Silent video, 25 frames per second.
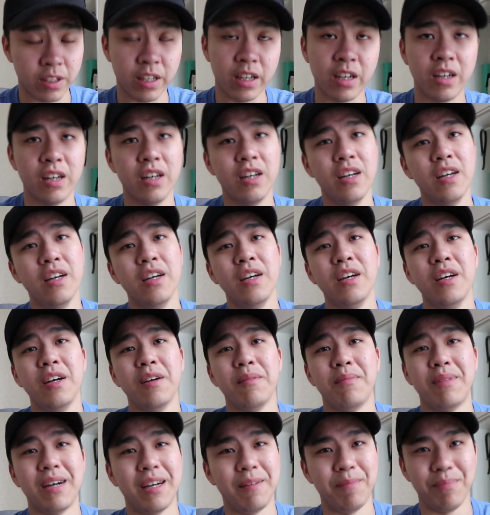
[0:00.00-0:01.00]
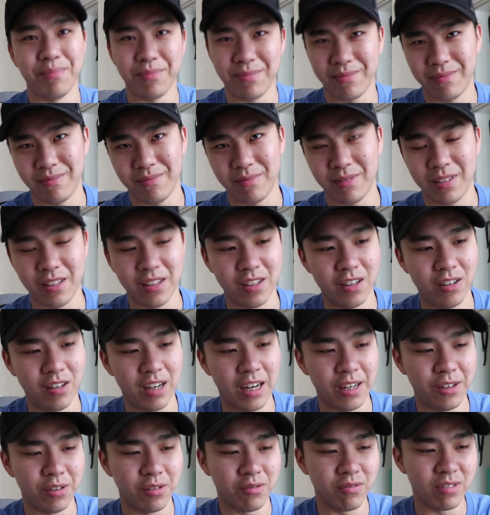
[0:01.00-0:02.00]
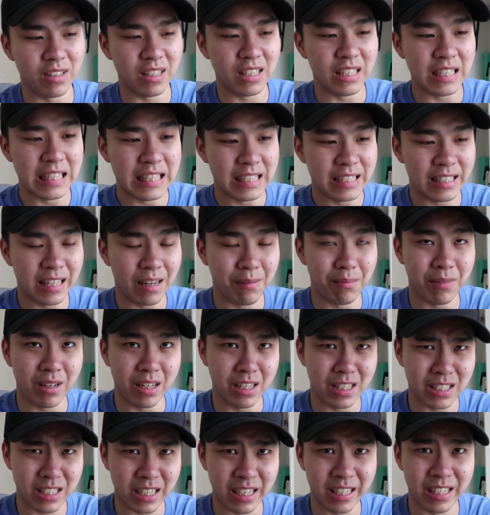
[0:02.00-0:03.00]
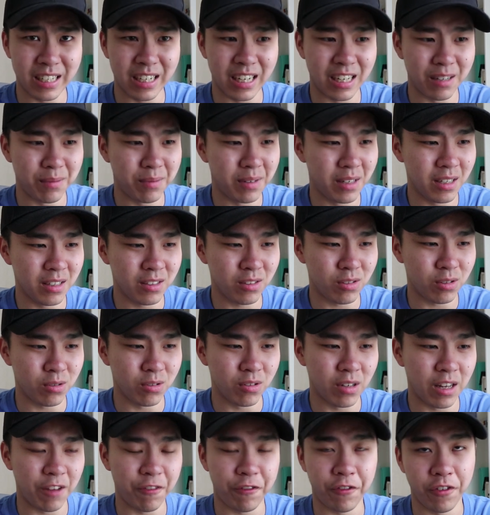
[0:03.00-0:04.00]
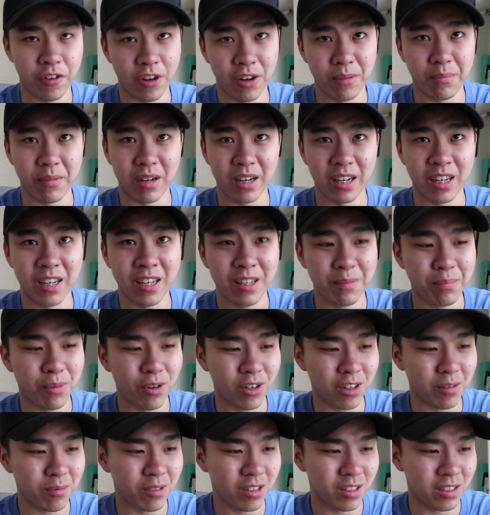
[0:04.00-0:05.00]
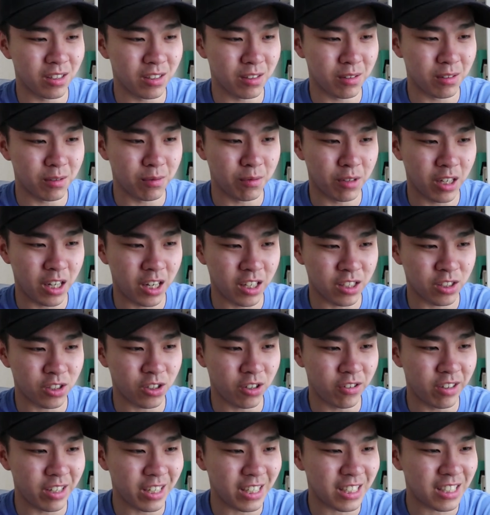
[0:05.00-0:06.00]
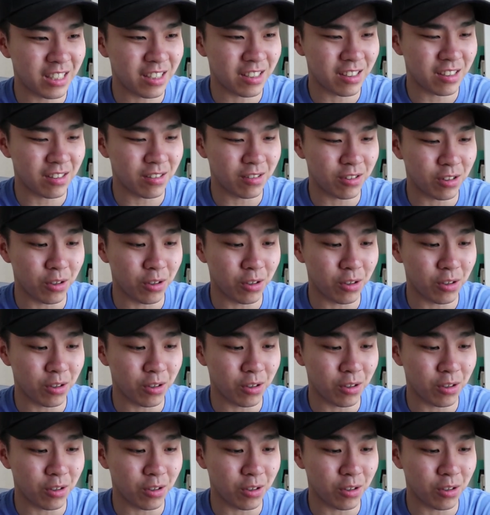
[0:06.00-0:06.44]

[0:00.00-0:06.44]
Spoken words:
Yeah, but you know, I don't really need that many shiny Abras to like fill up my Pokemon storage.